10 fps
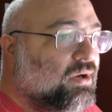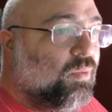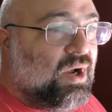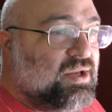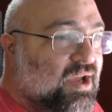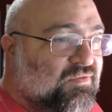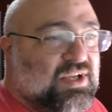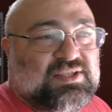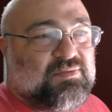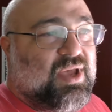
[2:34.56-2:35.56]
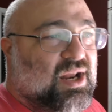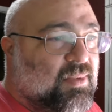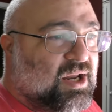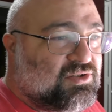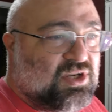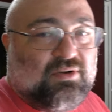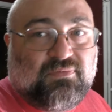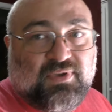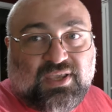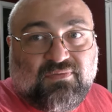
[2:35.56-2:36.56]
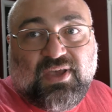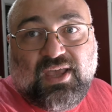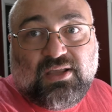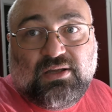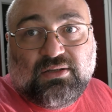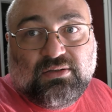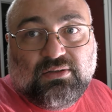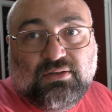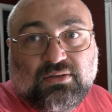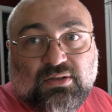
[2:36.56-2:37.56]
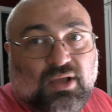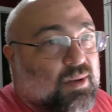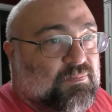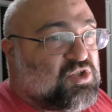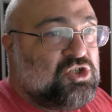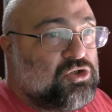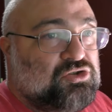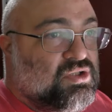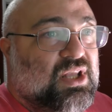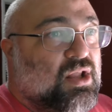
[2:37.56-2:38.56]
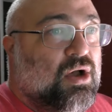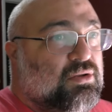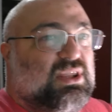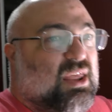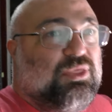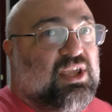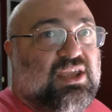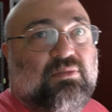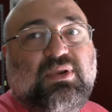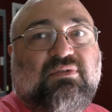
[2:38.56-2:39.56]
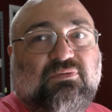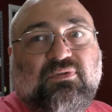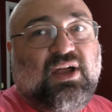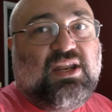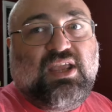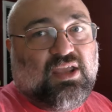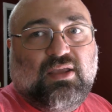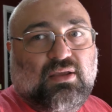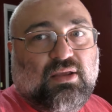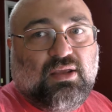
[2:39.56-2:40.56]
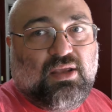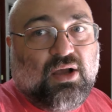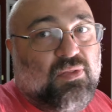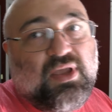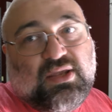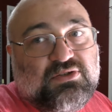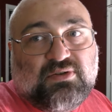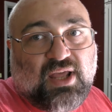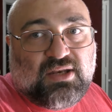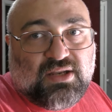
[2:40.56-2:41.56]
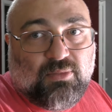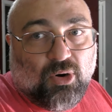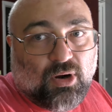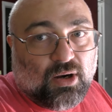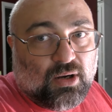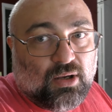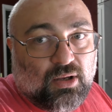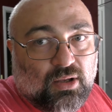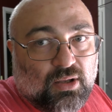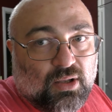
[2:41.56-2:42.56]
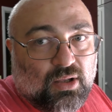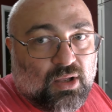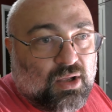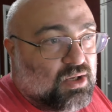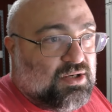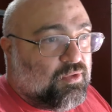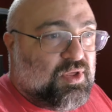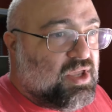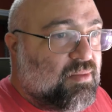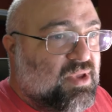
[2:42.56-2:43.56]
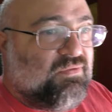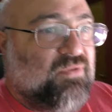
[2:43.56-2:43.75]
Why do you have to get so mad about a joke, Vicky Vega? No, nothing can be funny on the internet anymore. Nothing can be